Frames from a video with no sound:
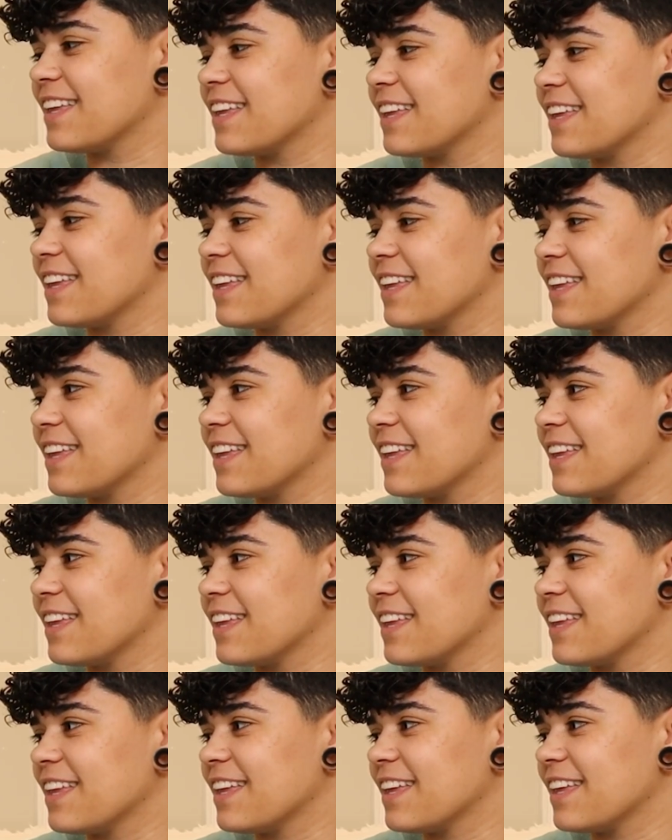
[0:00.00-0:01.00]

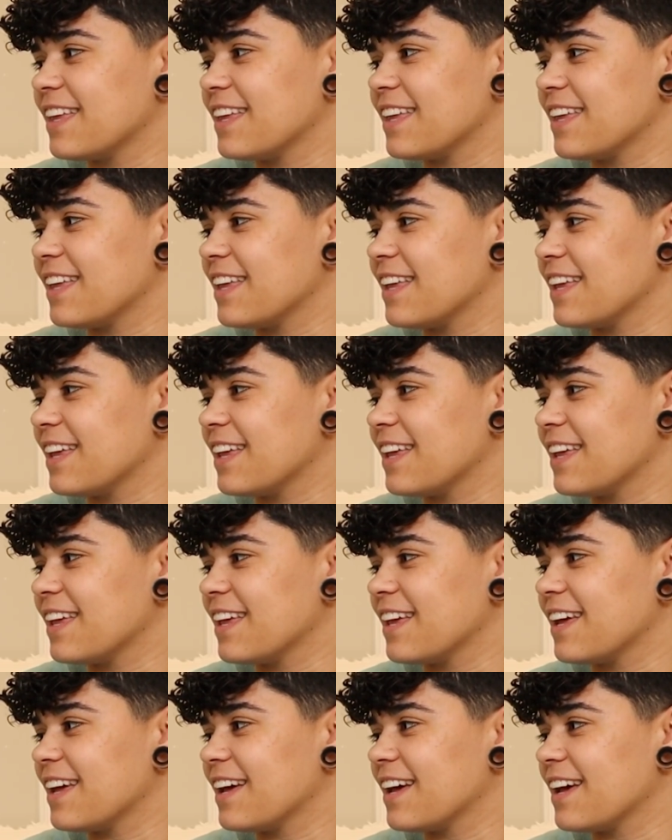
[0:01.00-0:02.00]

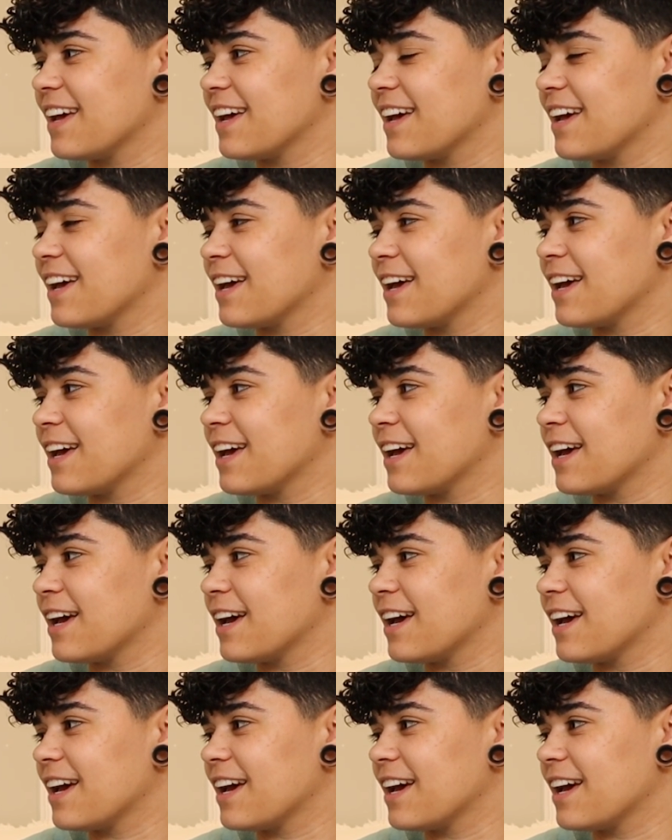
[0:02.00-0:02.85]
[no speech]